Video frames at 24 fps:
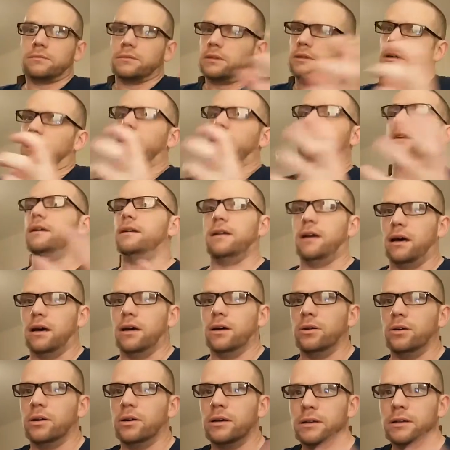don't
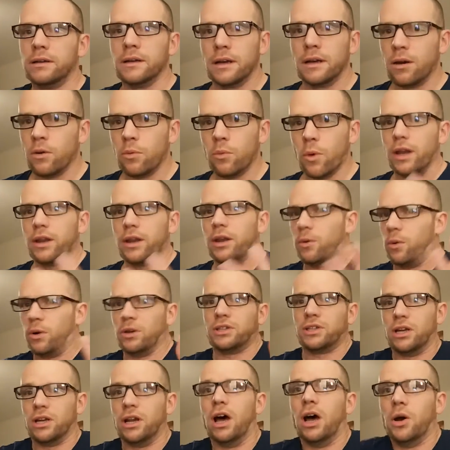know. Why do you
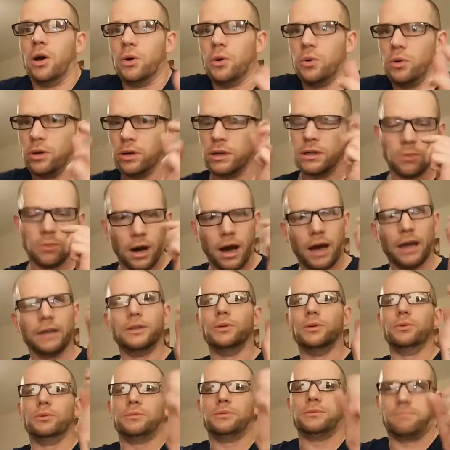want to know? Why
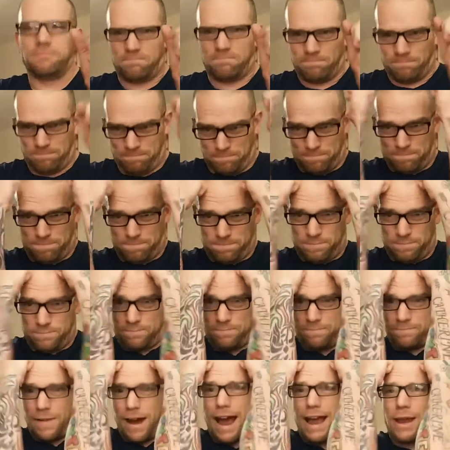are you
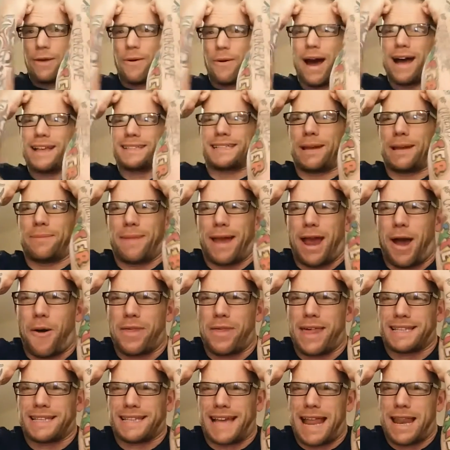asking me
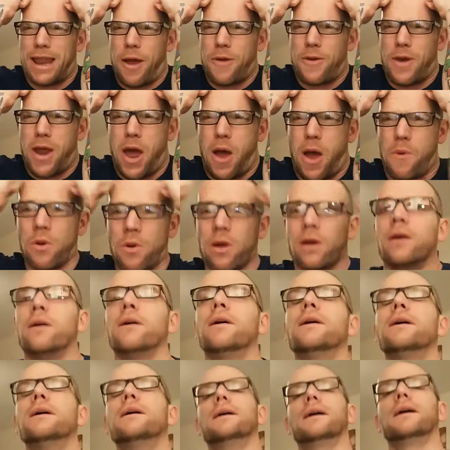all this? I don't
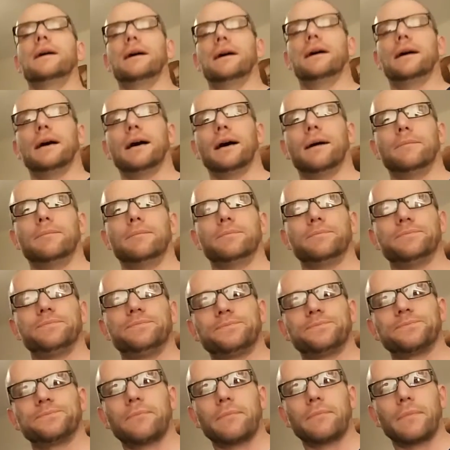know.
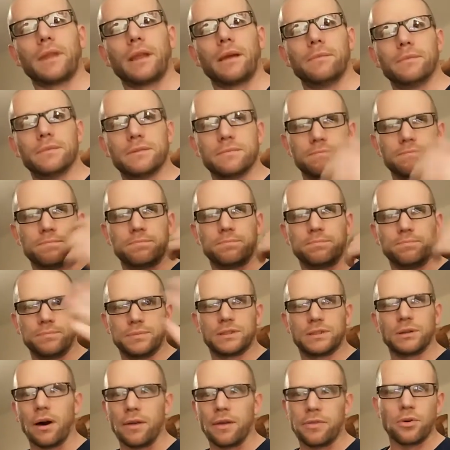
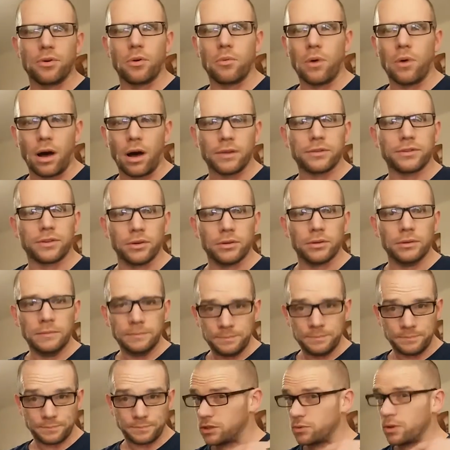So I thought what I'd
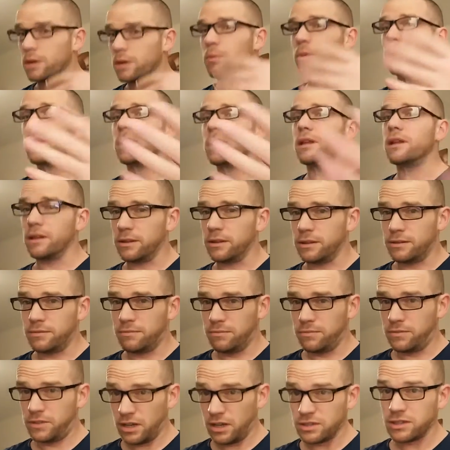do, to anybody that
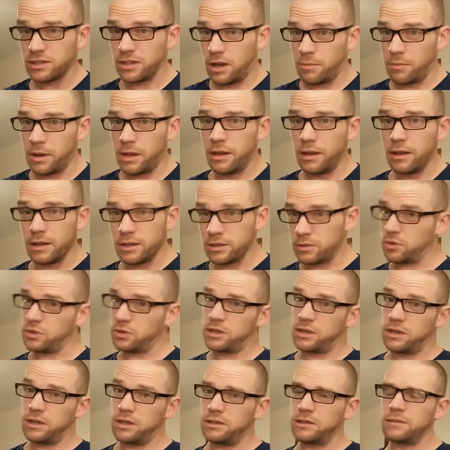does know me and is
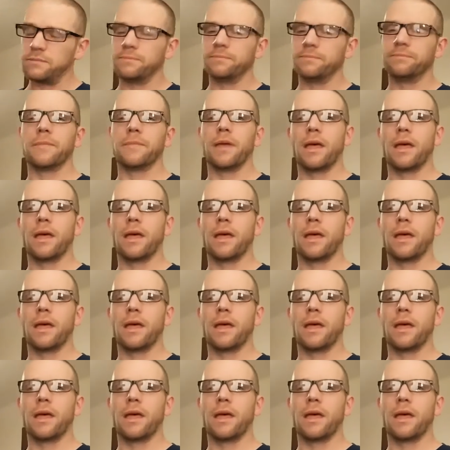watching this,